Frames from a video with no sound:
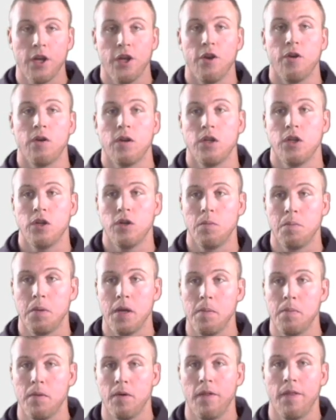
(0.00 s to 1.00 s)
You can do
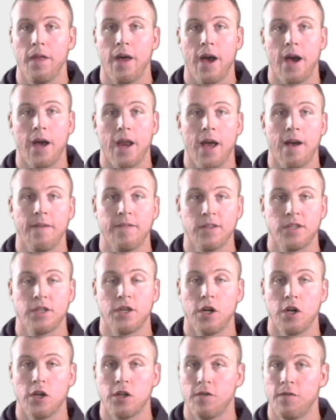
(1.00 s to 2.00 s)
people that have
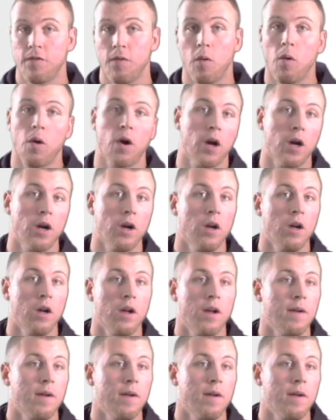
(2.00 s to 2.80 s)
searched for,